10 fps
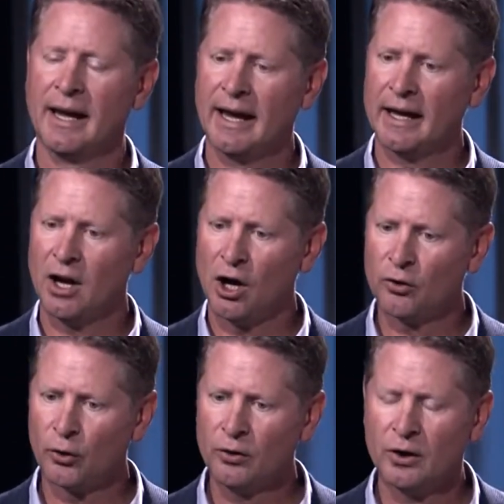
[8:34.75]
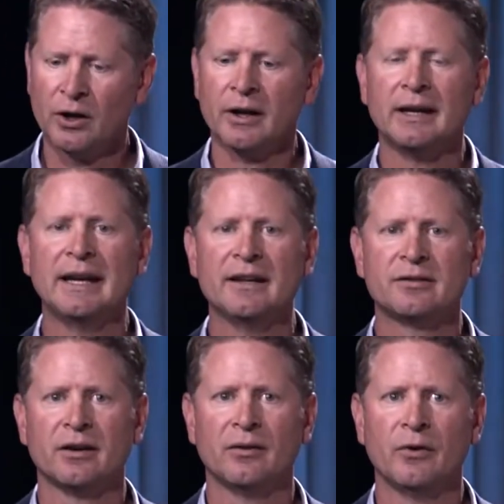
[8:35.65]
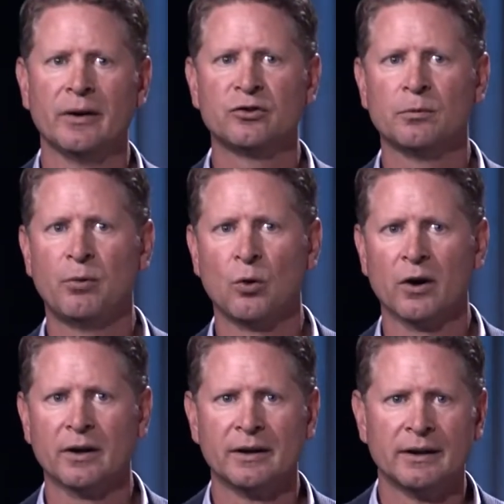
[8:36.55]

and other needs of support,